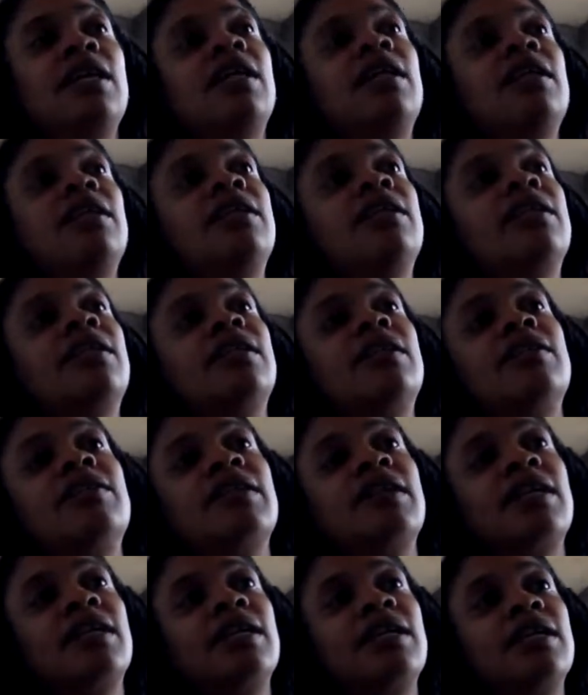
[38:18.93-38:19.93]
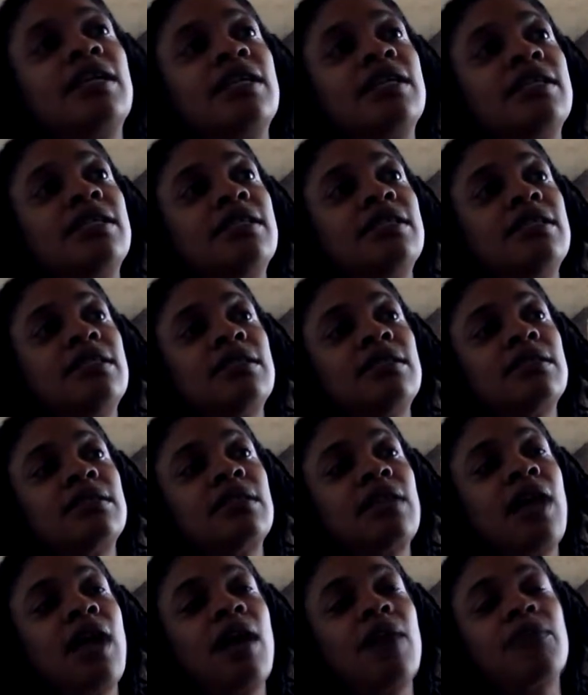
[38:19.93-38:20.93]
you know, and
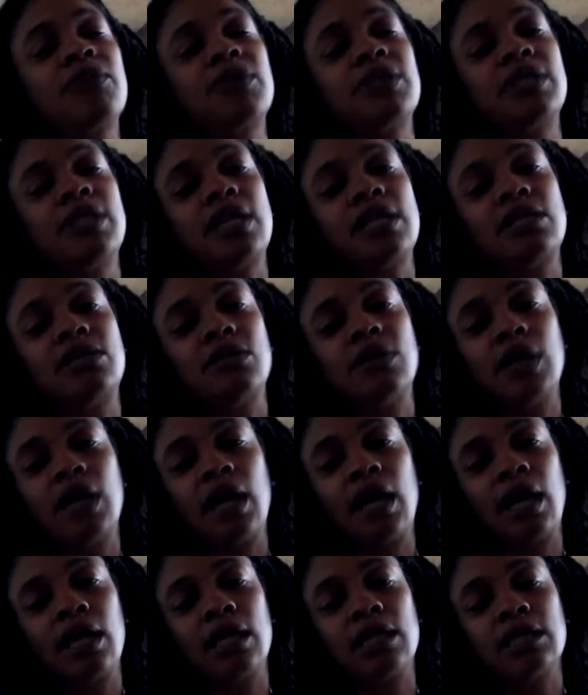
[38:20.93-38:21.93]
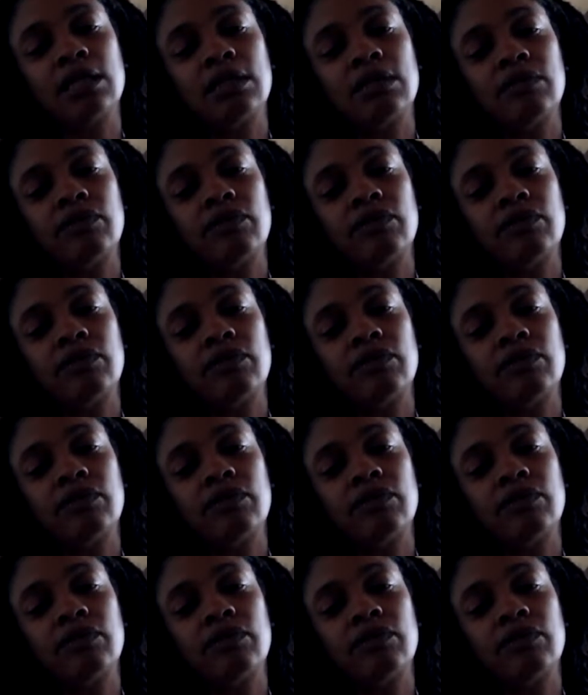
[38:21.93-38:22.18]
I appreciate you guys